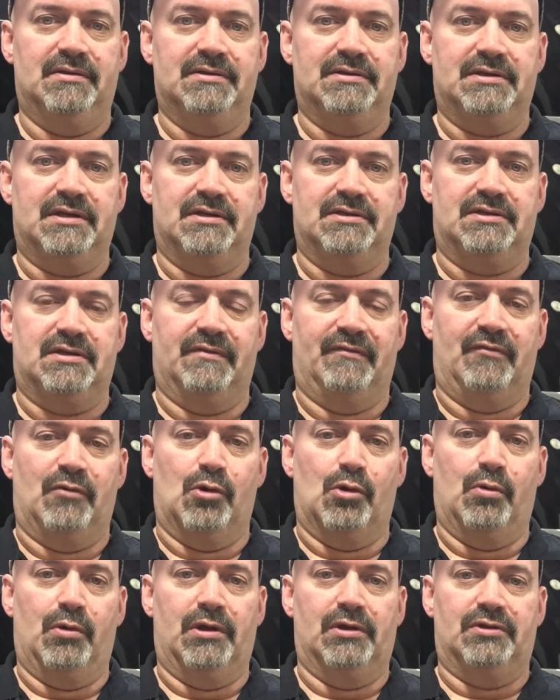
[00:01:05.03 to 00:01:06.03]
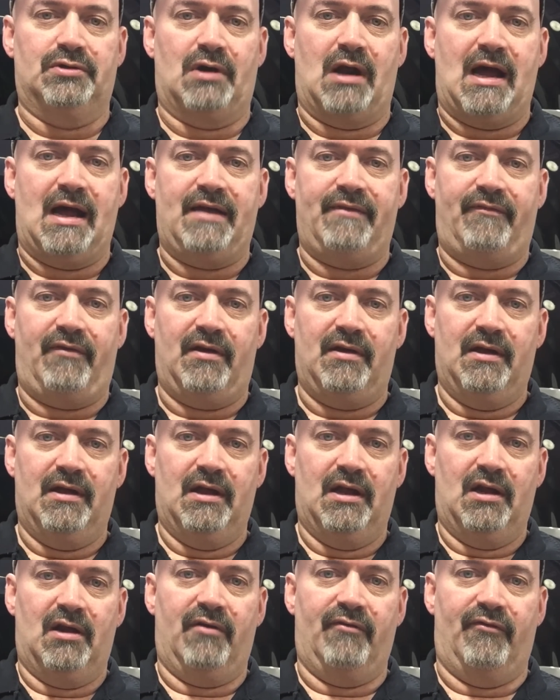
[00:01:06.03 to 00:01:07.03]
This is the four wheel drive
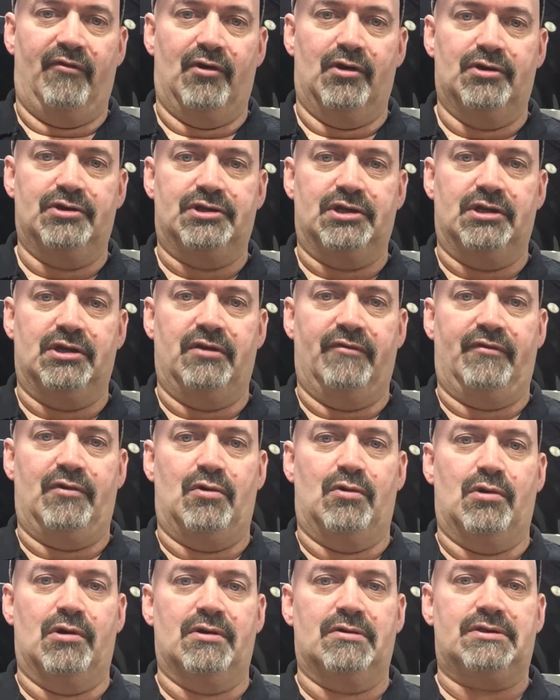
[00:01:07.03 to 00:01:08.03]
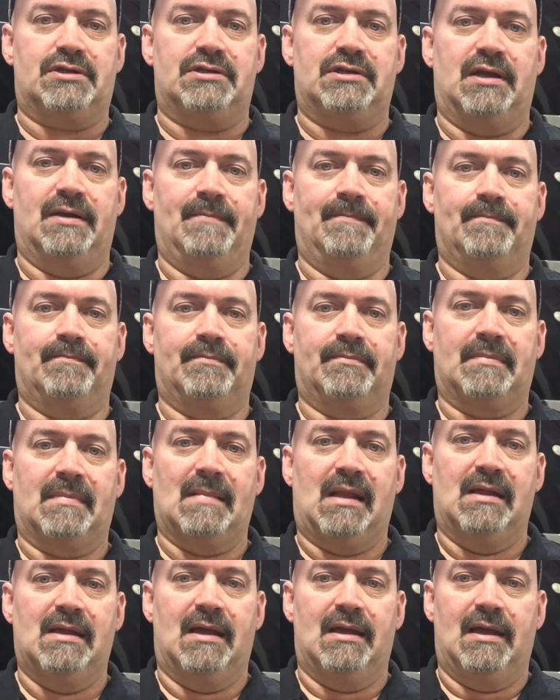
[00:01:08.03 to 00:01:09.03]
version, of course.
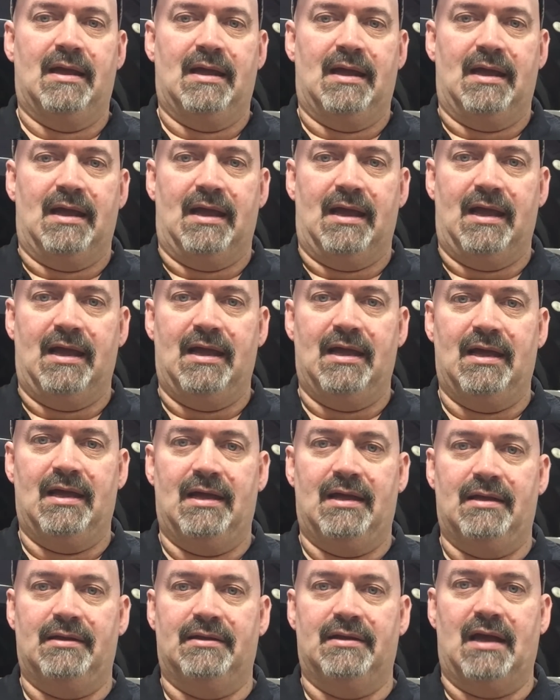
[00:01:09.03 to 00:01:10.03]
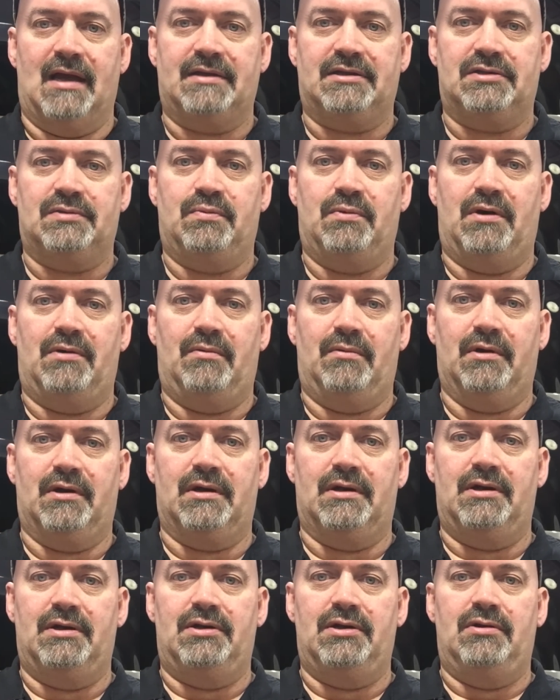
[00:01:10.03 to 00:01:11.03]
And that's what we're
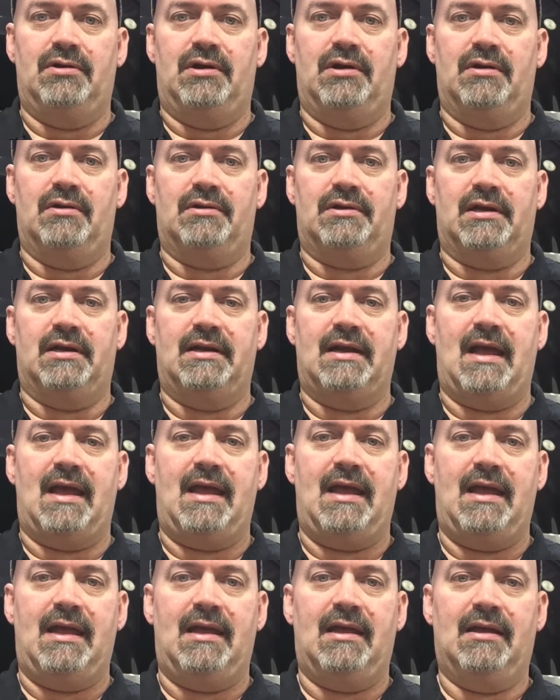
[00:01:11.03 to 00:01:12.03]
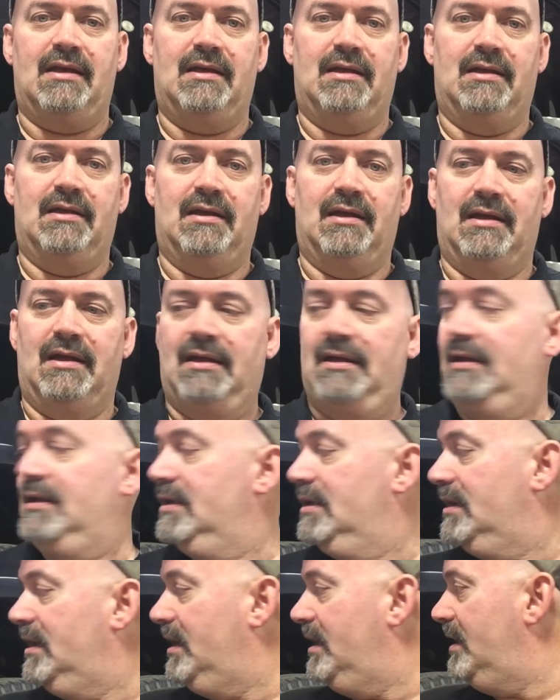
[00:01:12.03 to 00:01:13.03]
going to do here today.
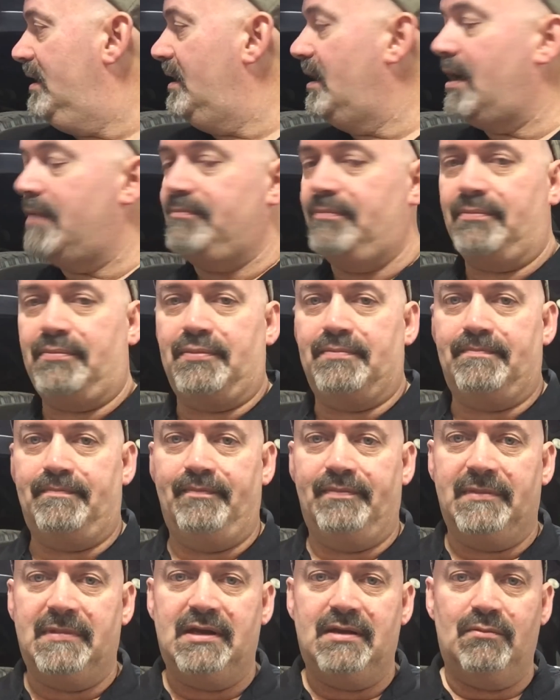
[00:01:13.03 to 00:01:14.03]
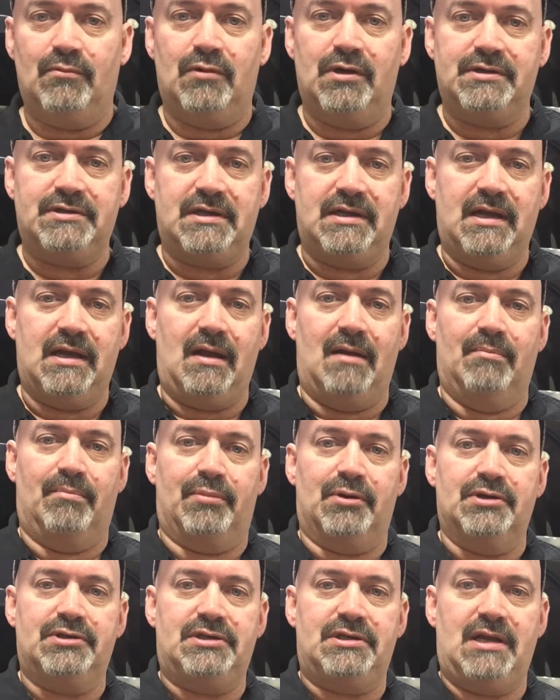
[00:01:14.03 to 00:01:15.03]
And I, once again,
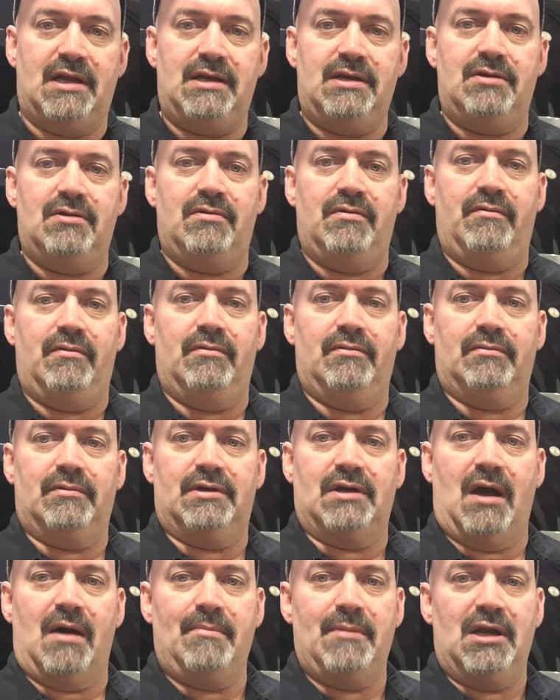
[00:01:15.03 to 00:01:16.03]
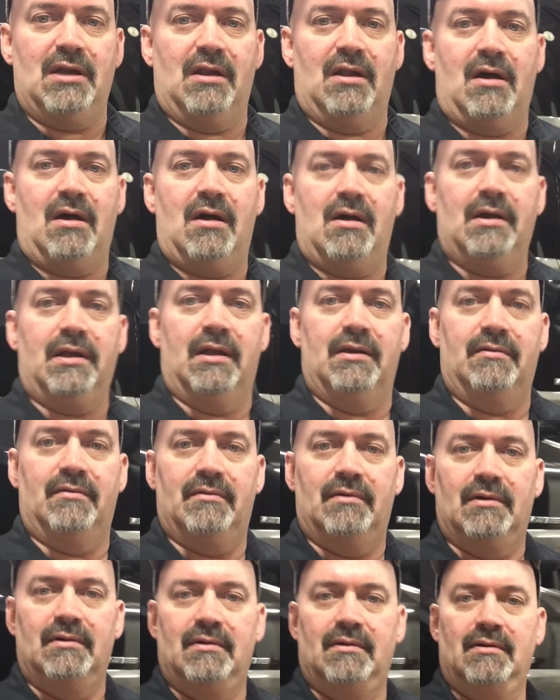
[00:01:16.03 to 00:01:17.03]
appreciate you coming along
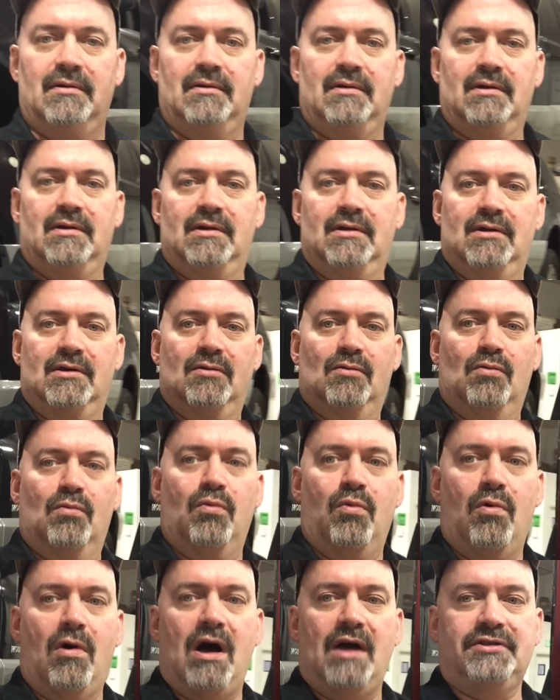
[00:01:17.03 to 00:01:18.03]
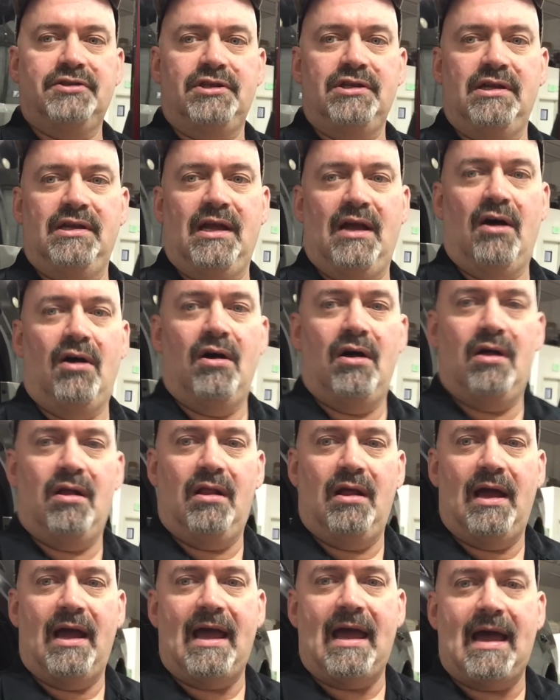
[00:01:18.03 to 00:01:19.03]
and watching it
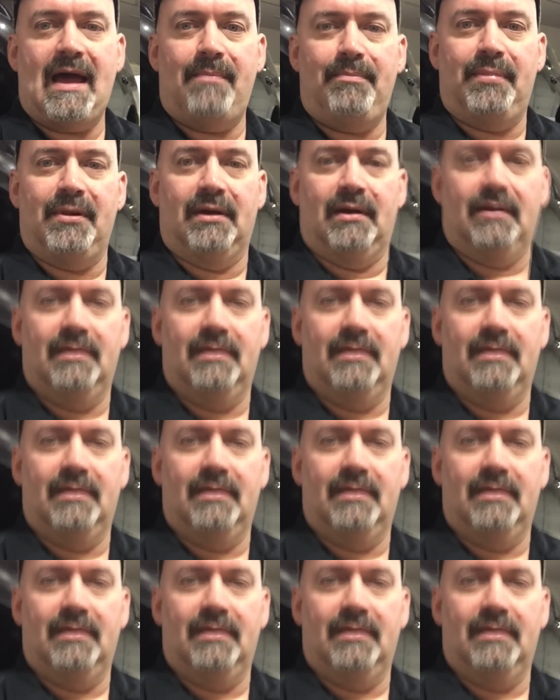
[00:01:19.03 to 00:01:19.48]
all happen.